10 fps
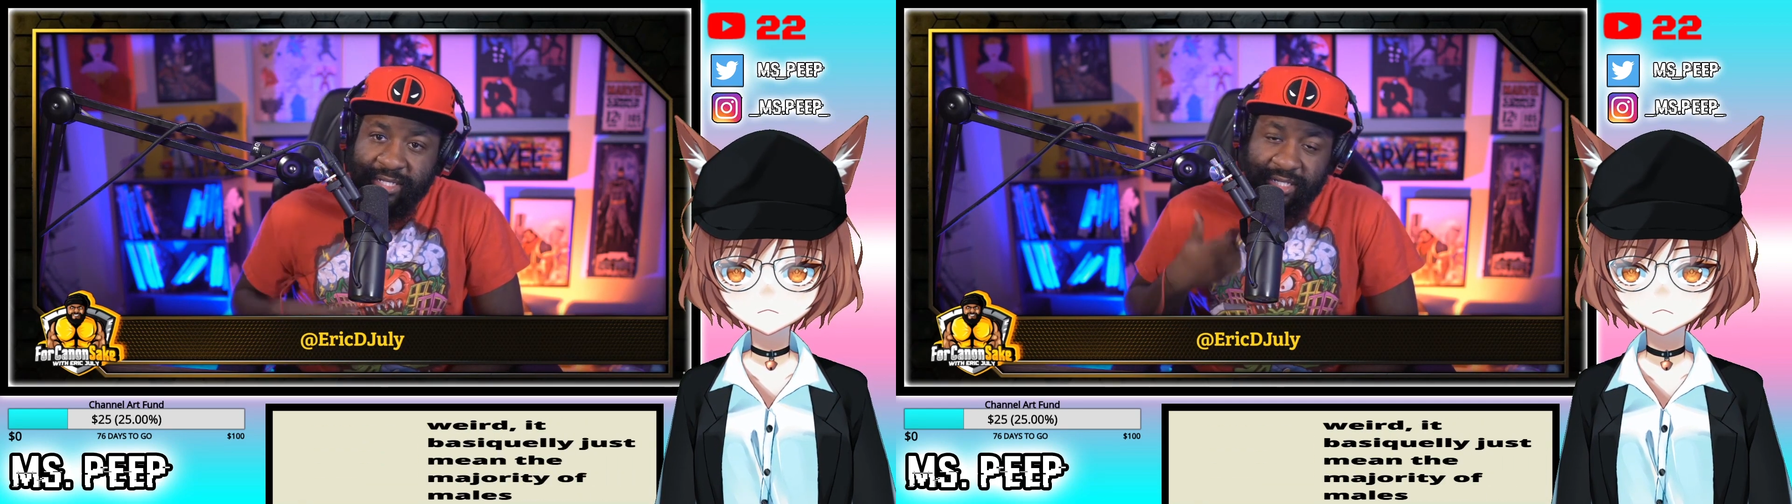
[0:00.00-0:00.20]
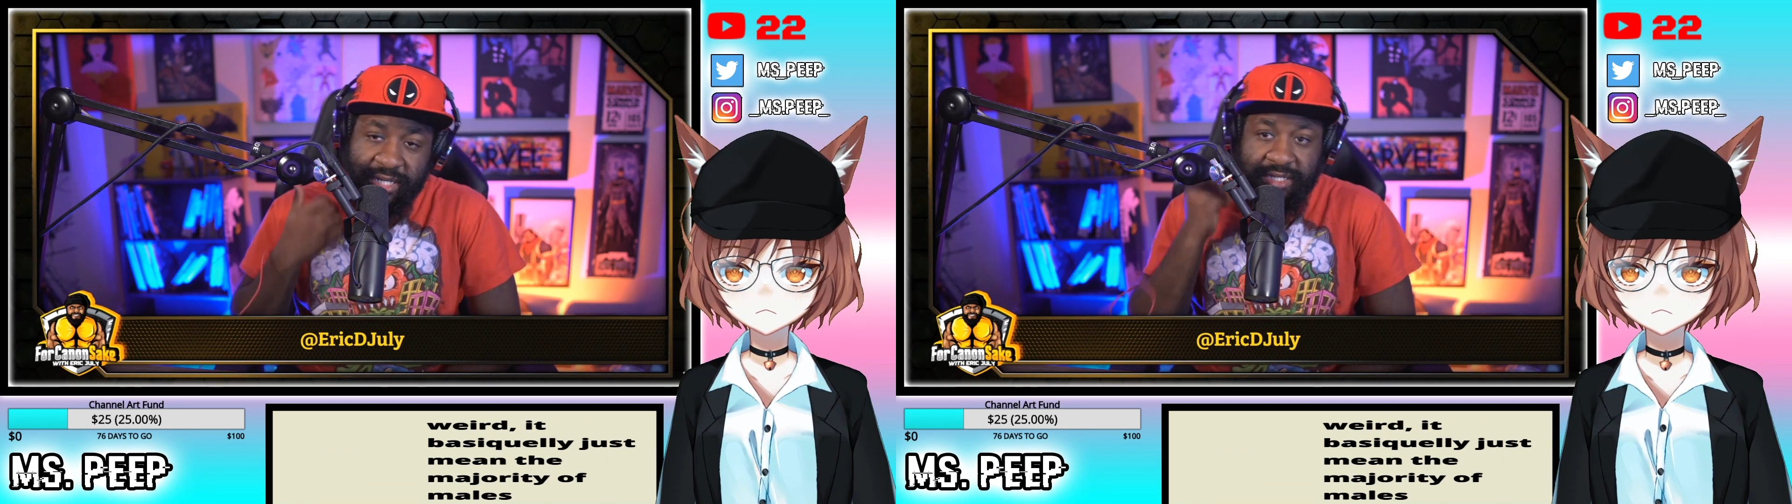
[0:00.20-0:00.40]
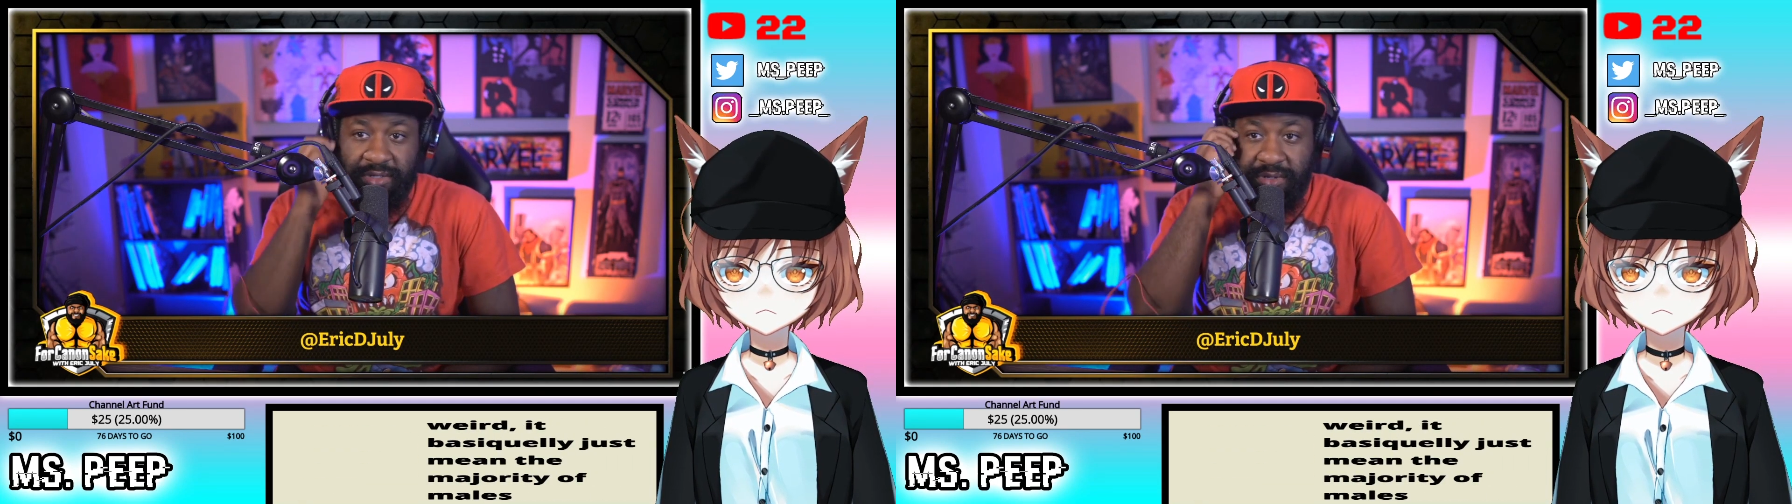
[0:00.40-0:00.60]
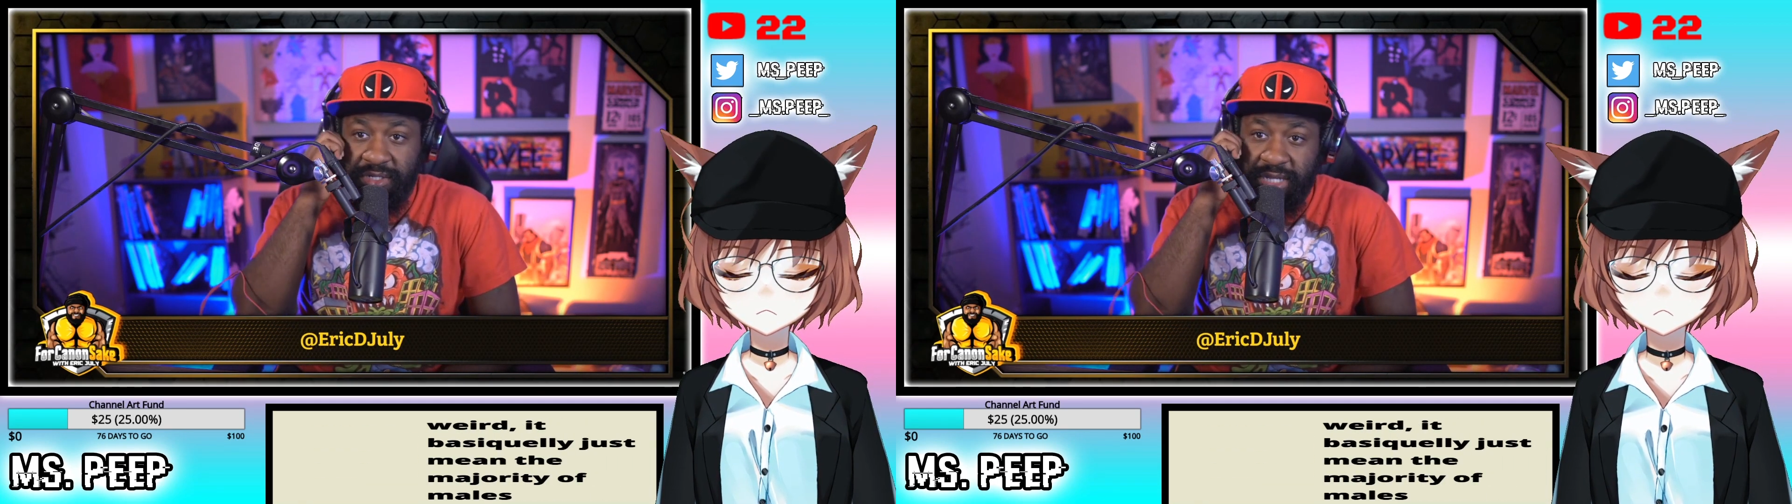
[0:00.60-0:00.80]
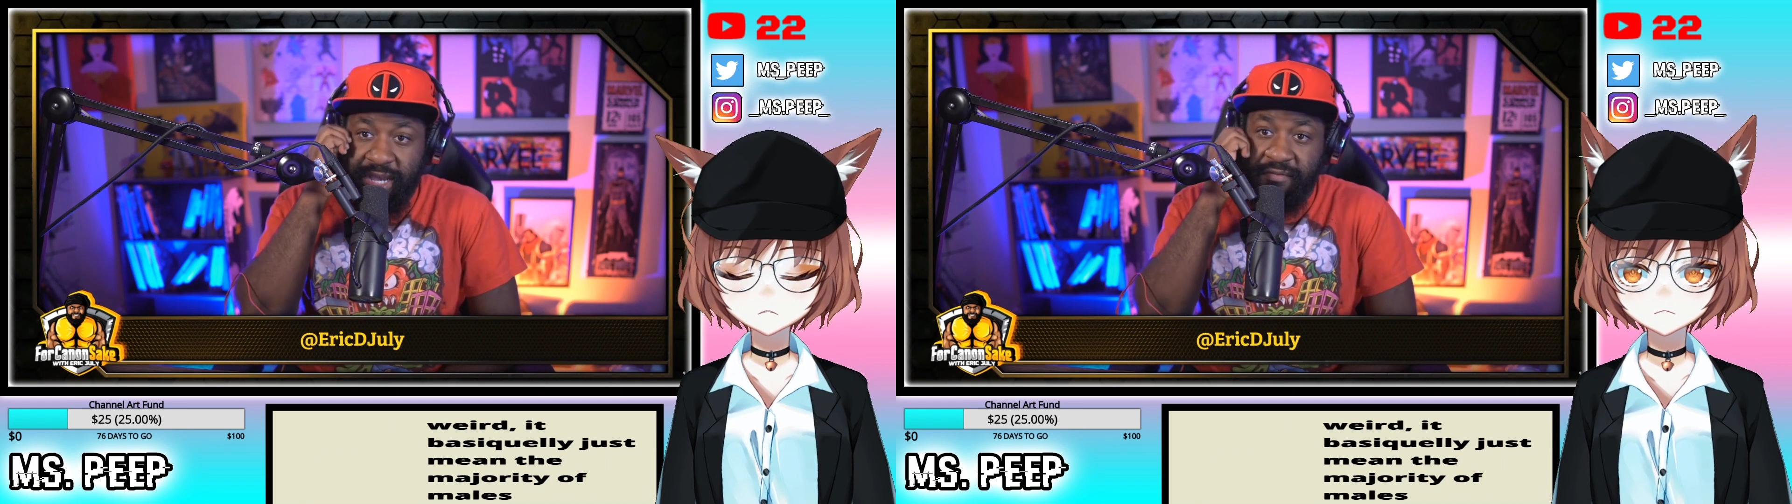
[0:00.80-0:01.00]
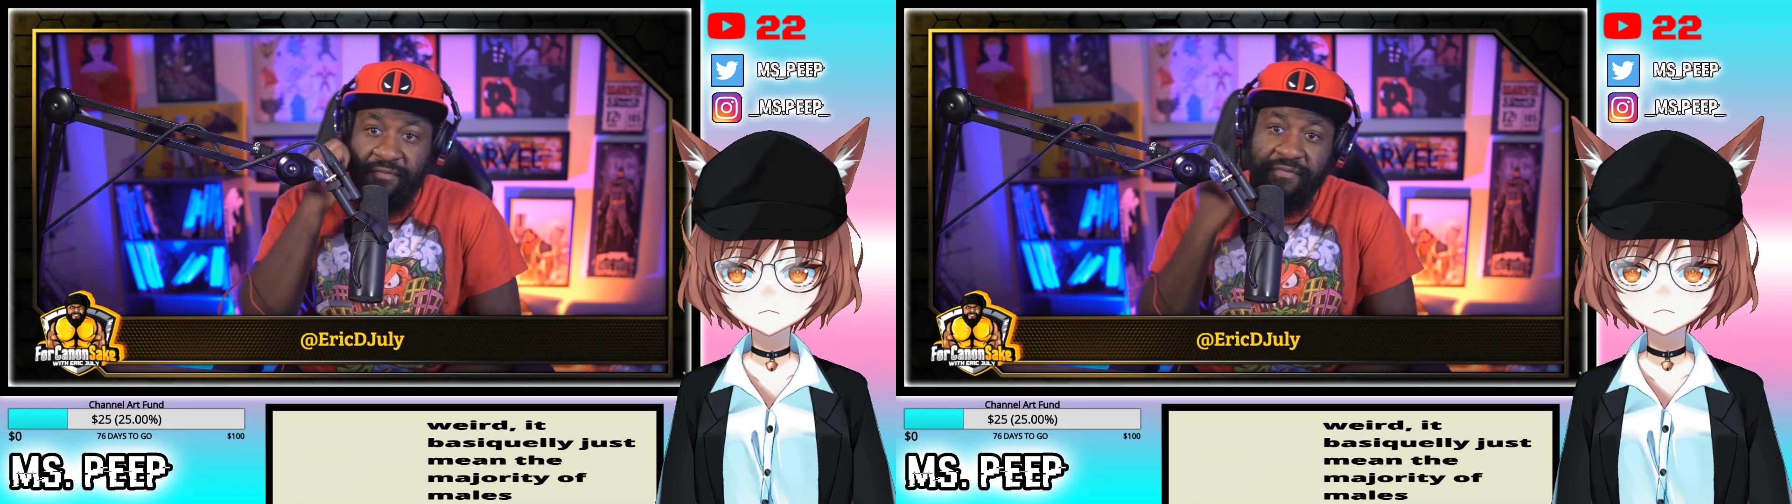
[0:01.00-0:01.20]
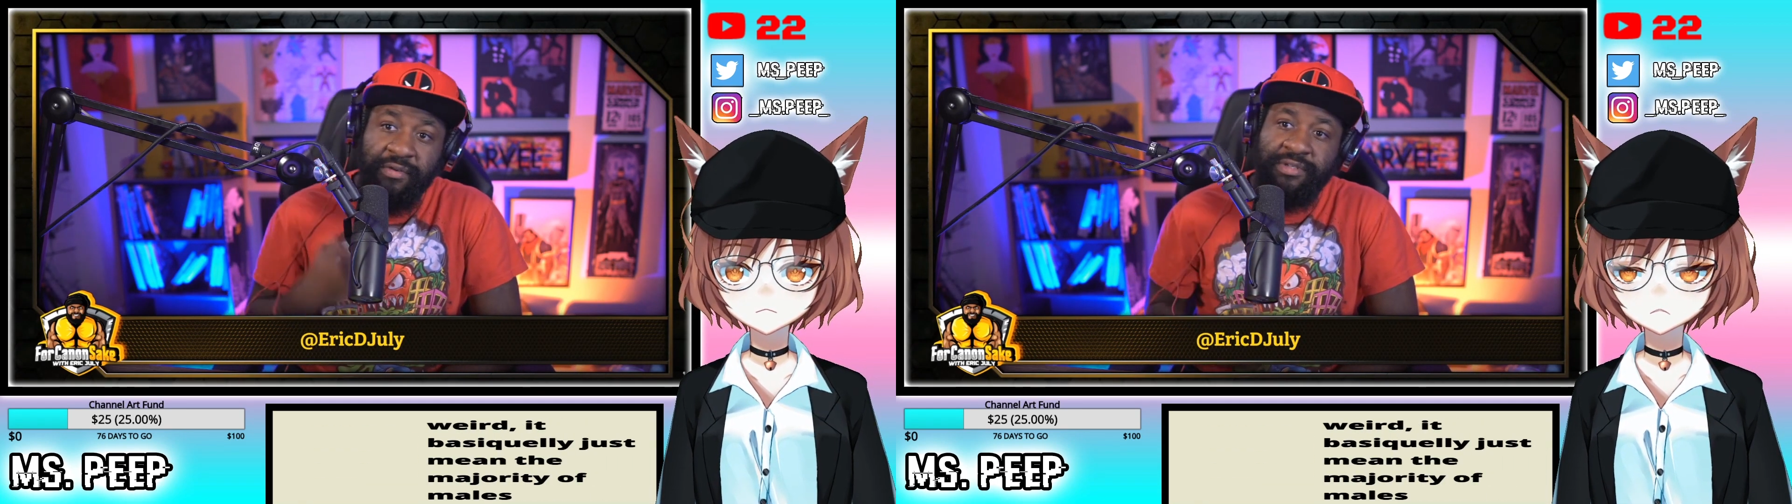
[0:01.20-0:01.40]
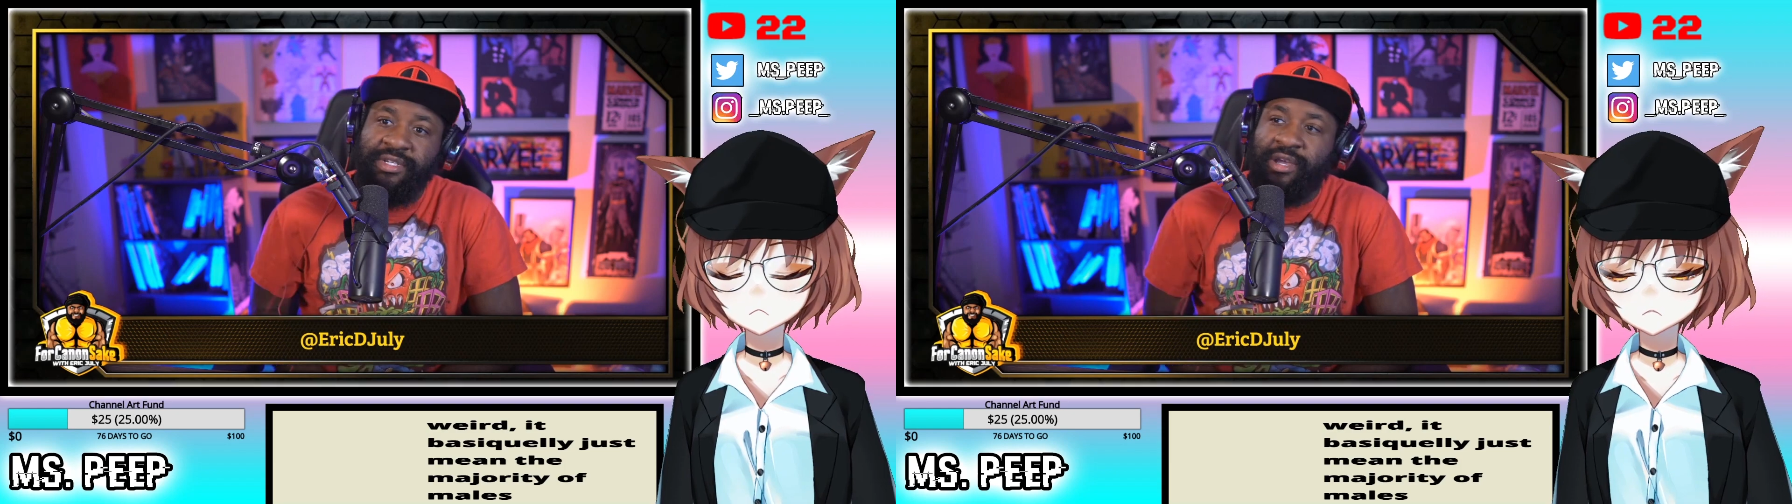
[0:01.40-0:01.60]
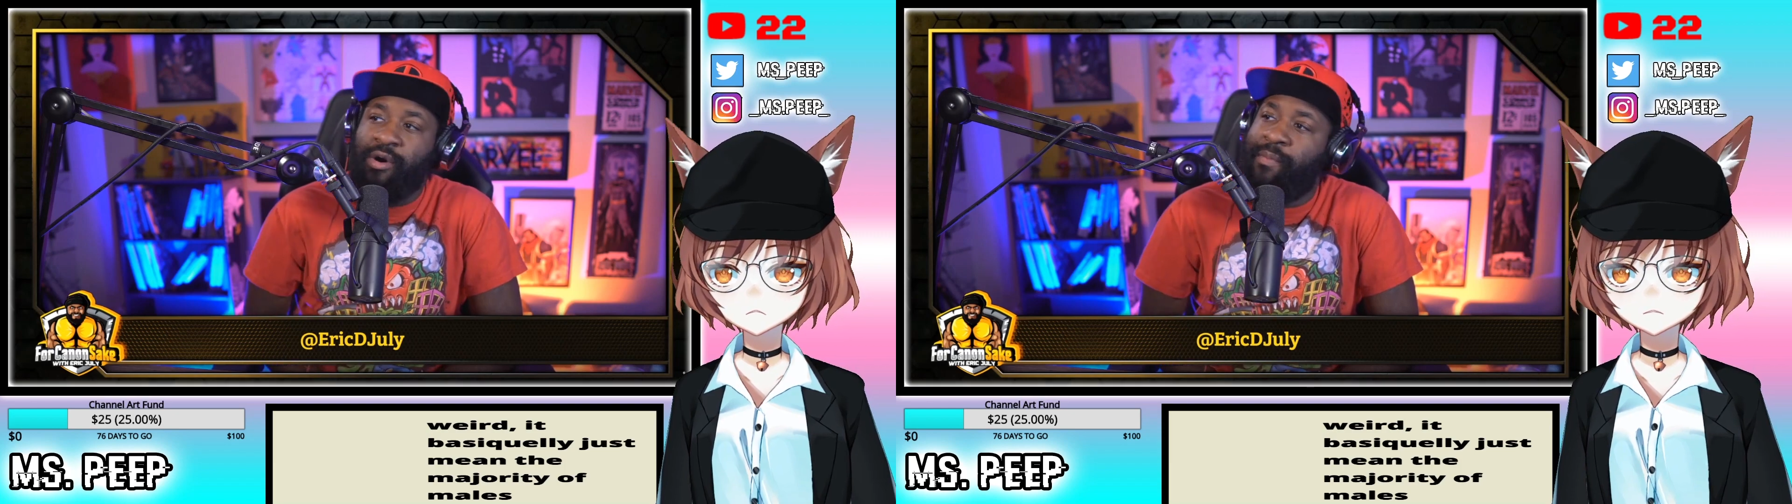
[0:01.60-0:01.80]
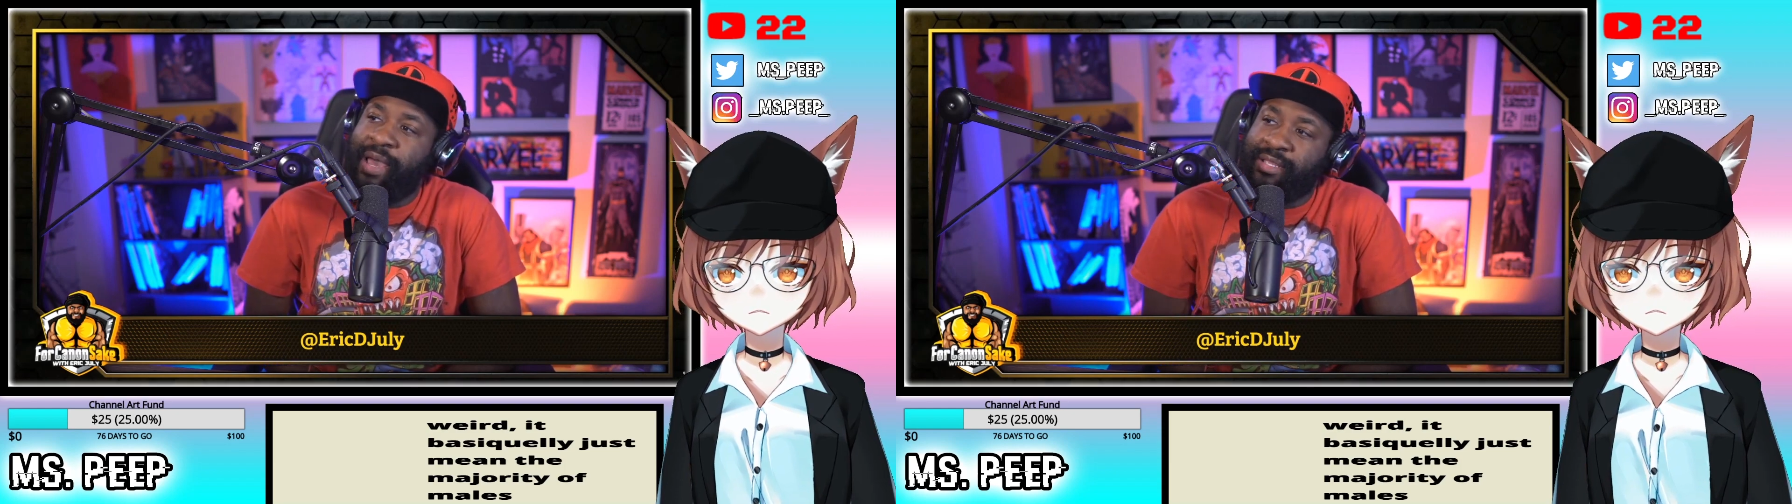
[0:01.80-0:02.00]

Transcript: teachers unions have refused to go back